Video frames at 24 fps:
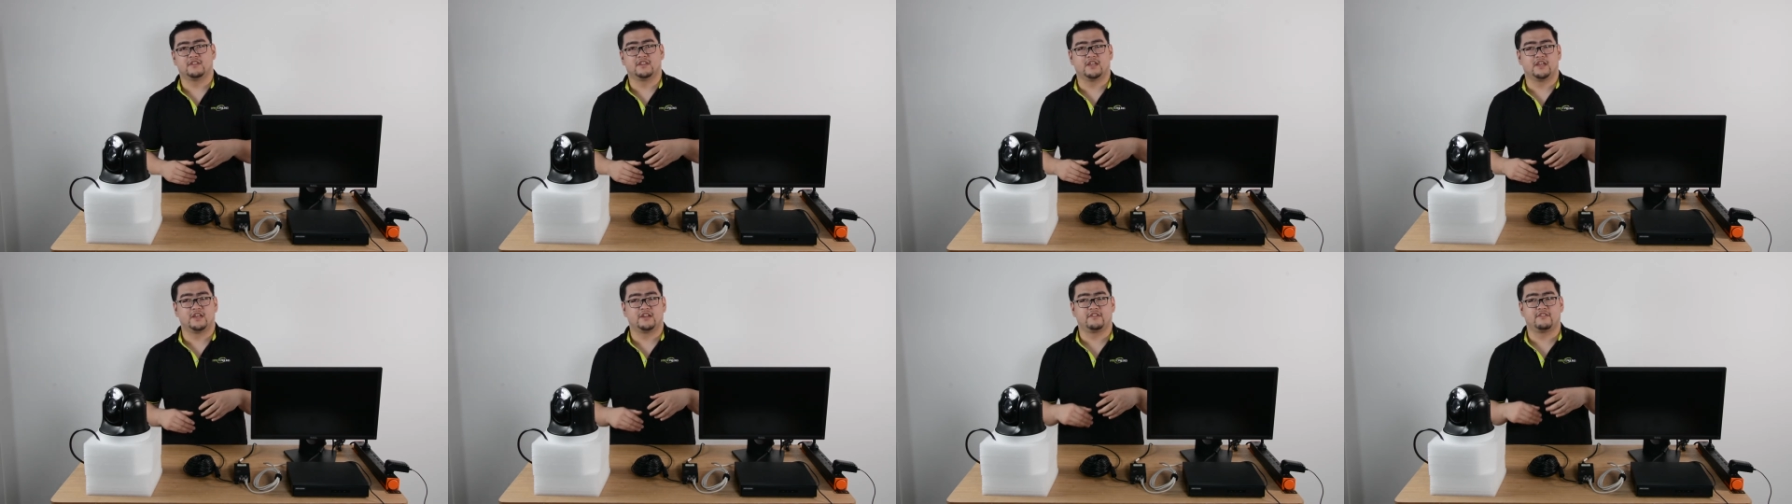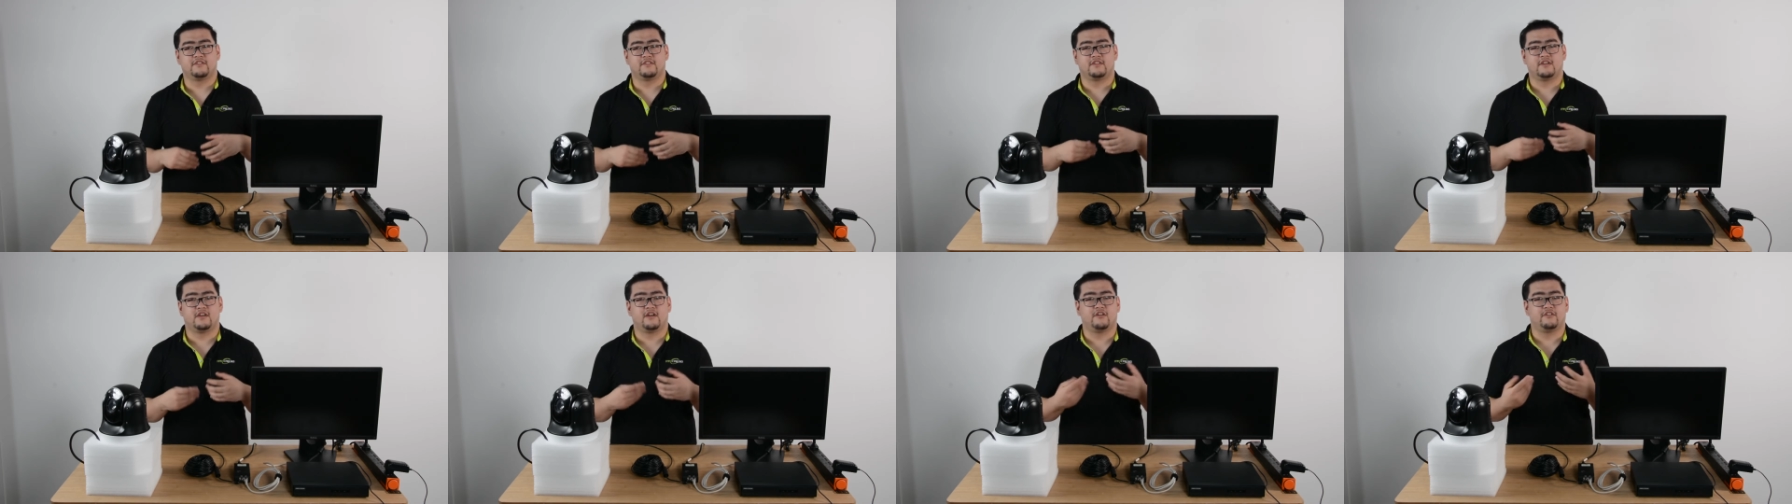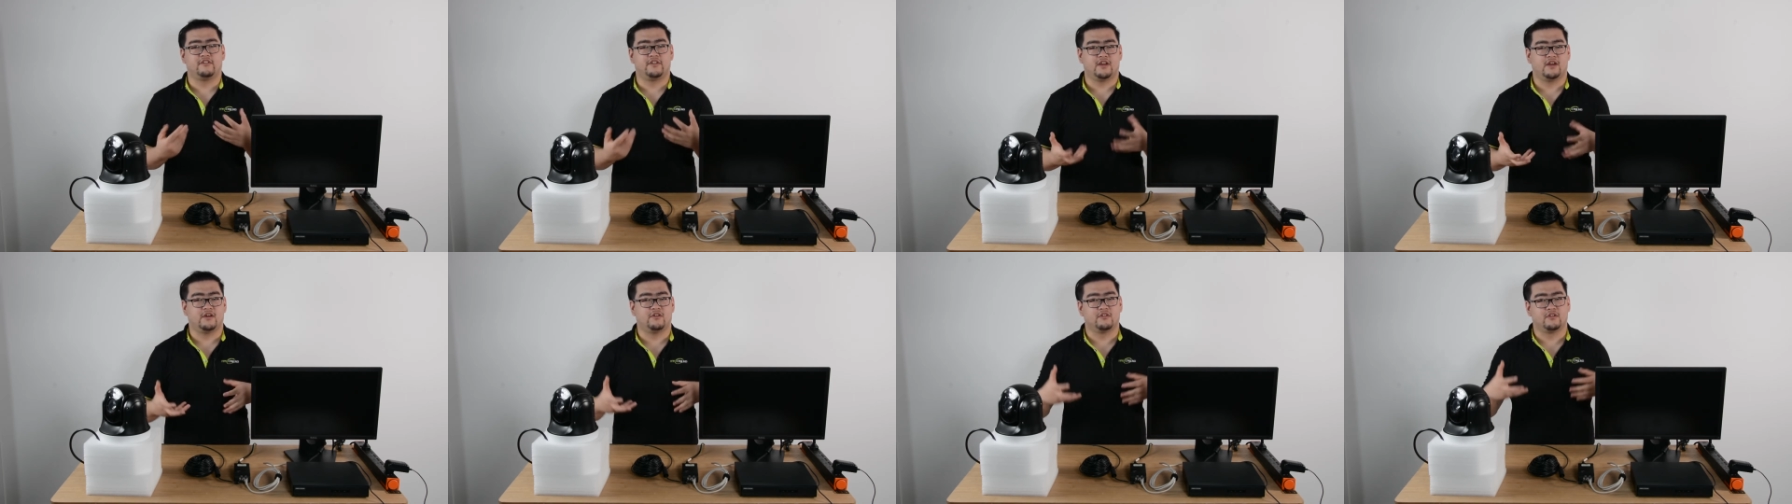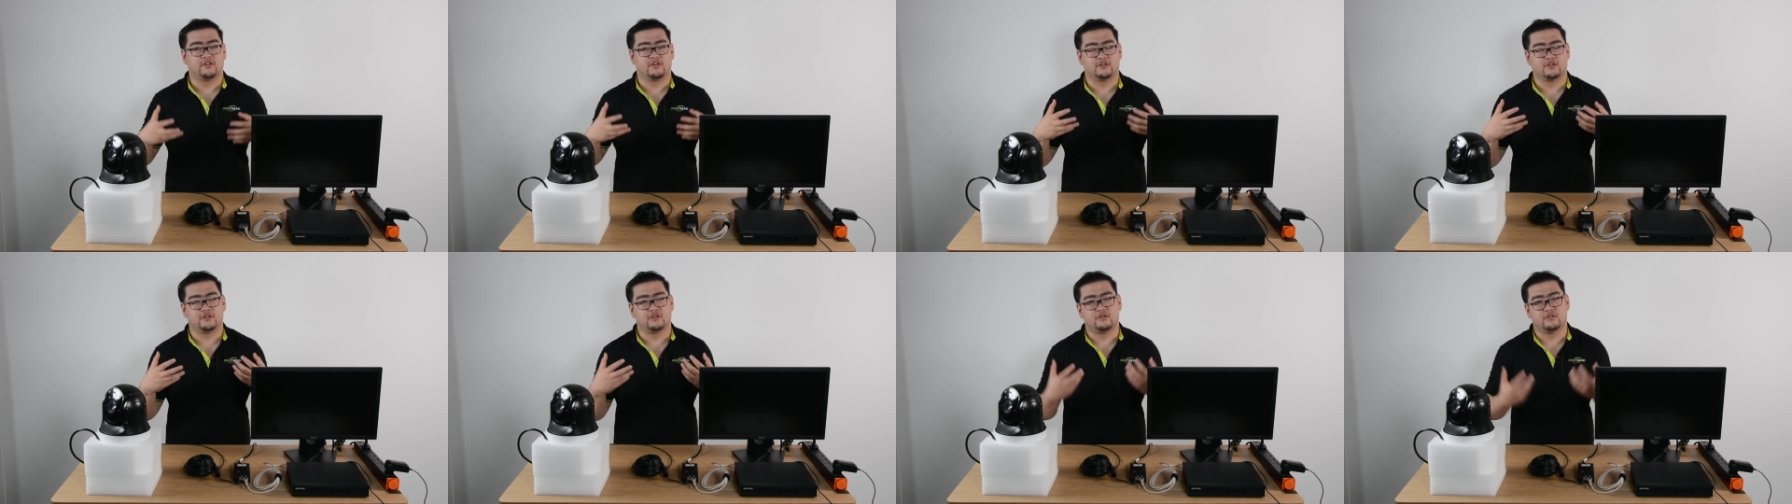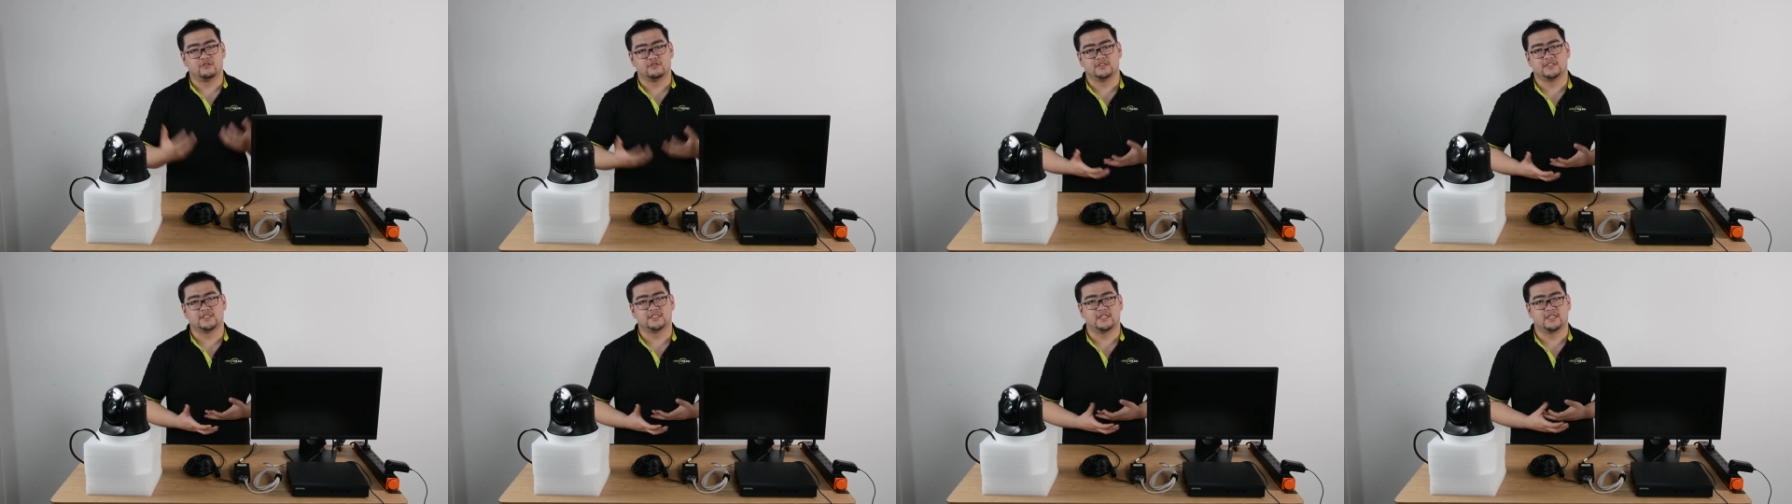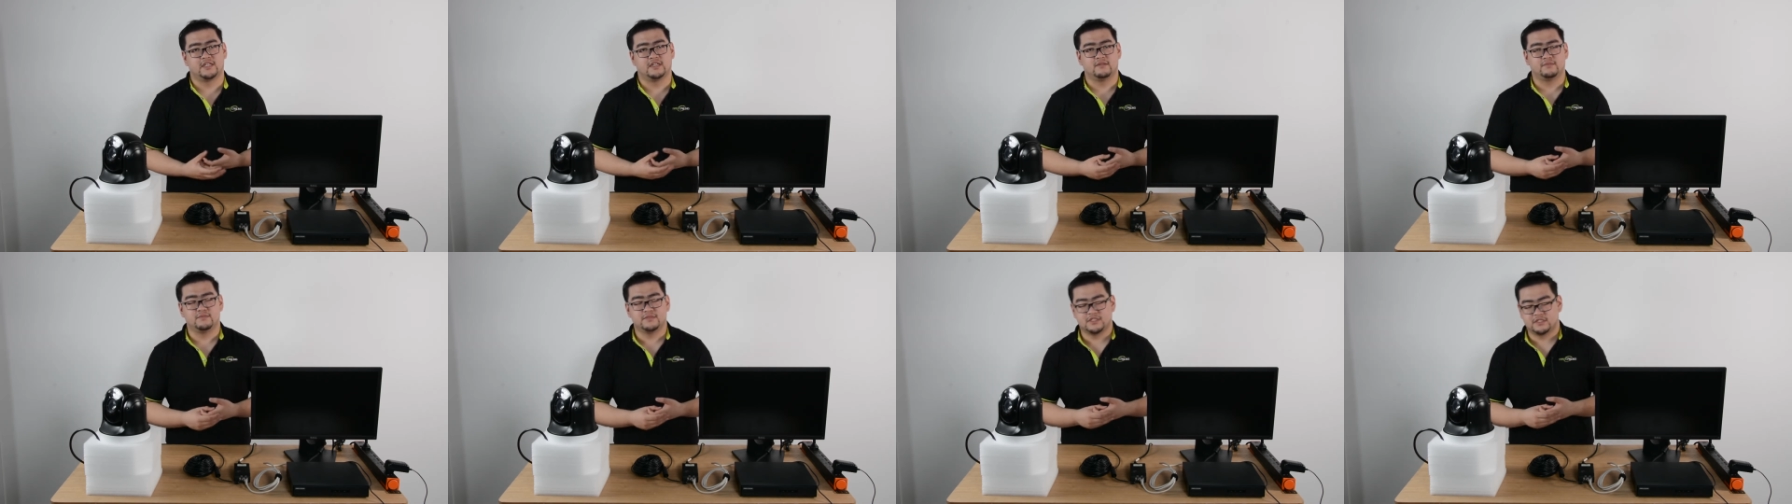to like tear down our old
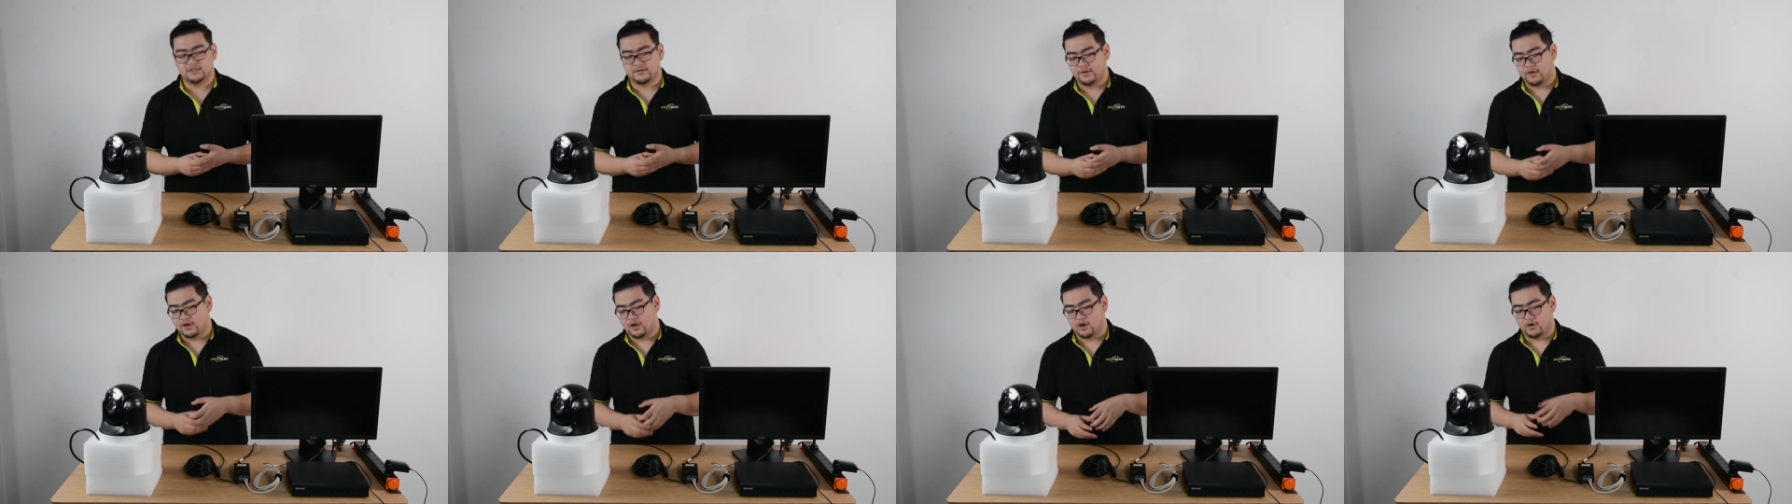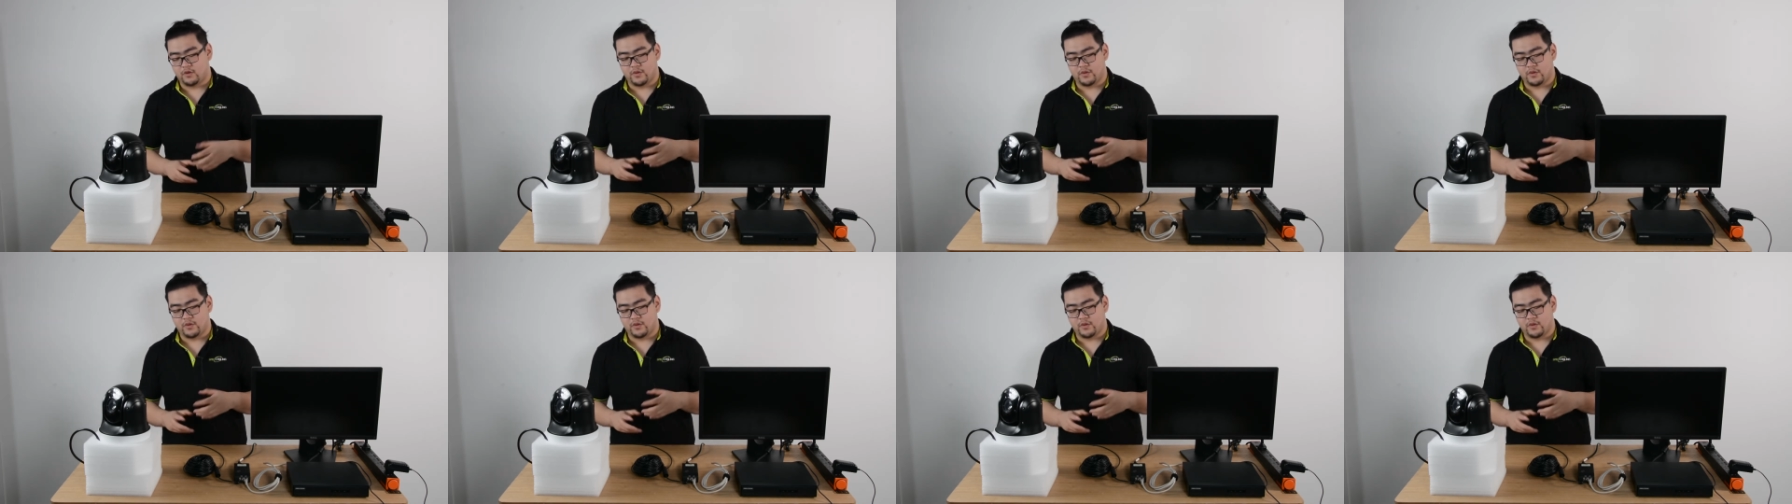setups.